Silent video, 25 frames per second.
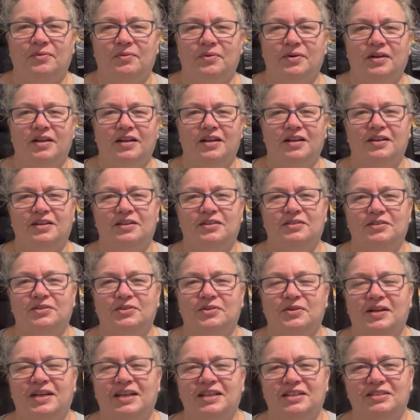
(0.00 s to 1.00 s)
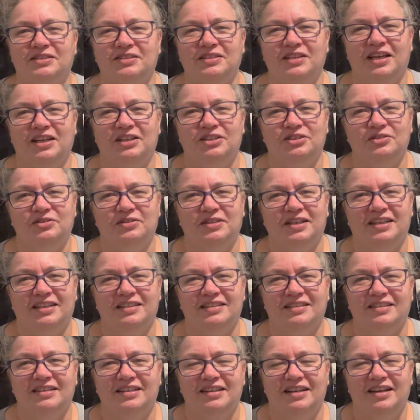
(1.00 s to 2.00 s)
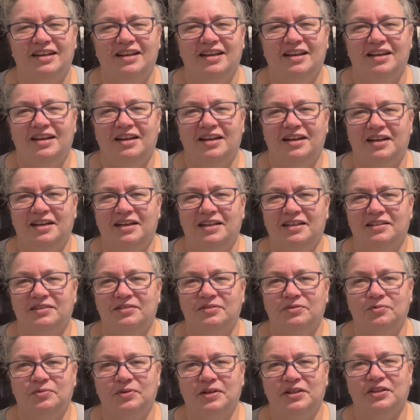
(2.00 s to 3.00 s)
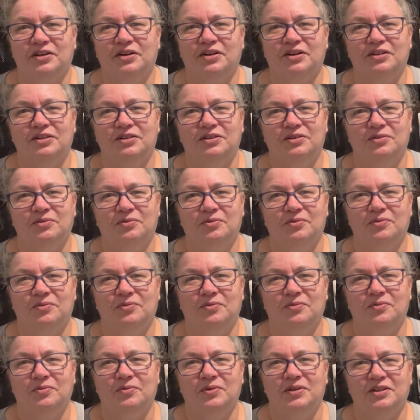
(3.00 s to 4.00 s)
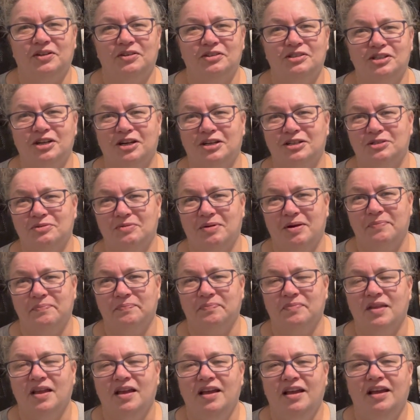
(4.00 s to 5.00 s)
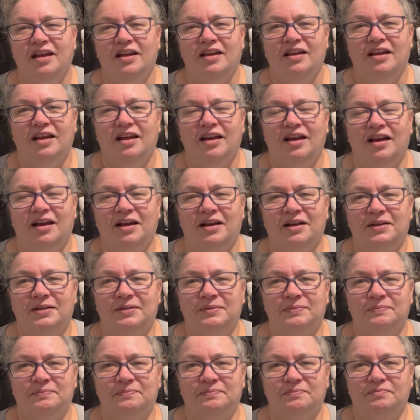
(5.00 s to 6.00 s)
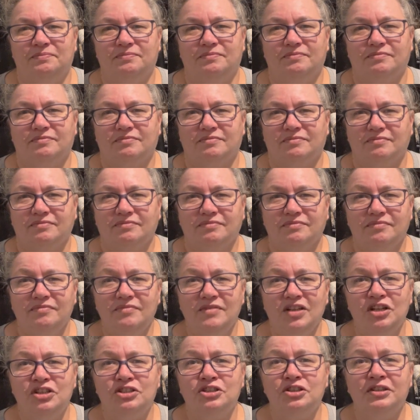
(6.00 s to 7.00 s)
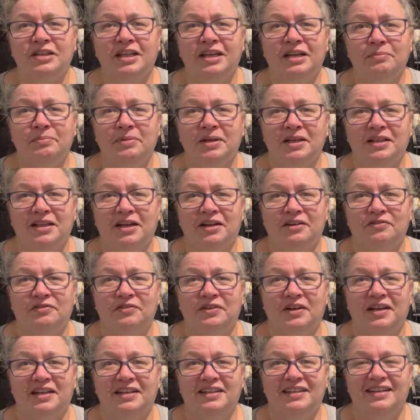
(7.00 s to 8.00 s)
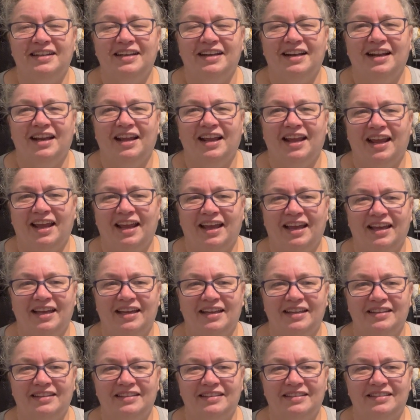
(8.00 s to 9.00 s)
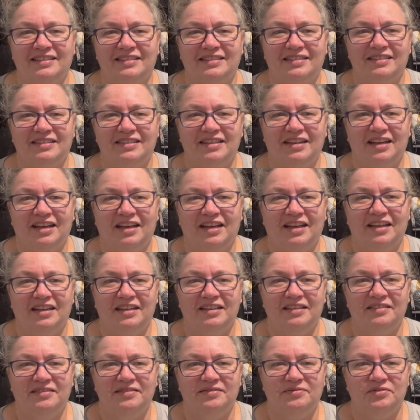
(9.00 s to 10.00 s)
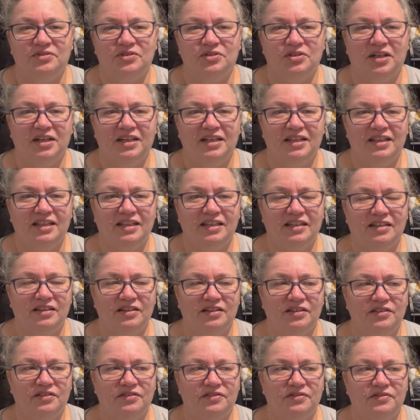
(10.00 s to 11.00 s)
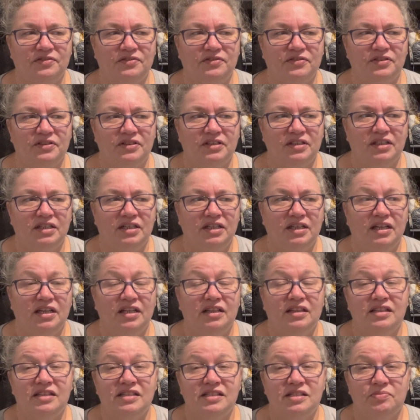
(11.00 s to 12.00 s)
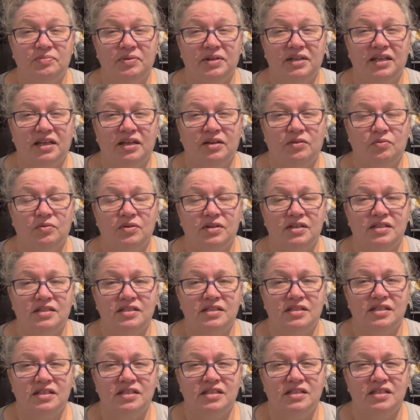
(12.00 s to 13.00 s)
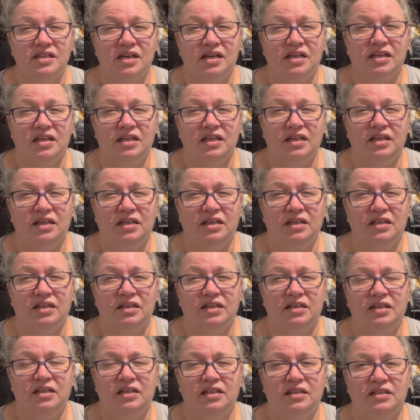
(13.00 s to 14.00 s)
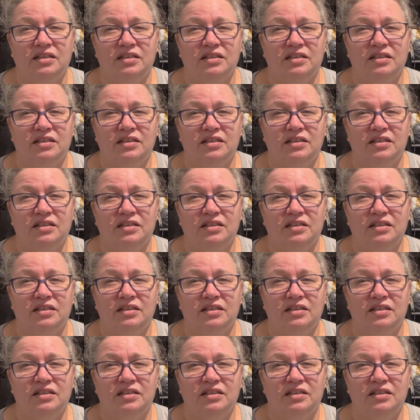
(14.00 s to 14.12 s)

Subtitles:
we're going to go ahead and do that with our sock swap. So that'll be a lot of fun. And I'm trying to think of, this weekend was Kentucky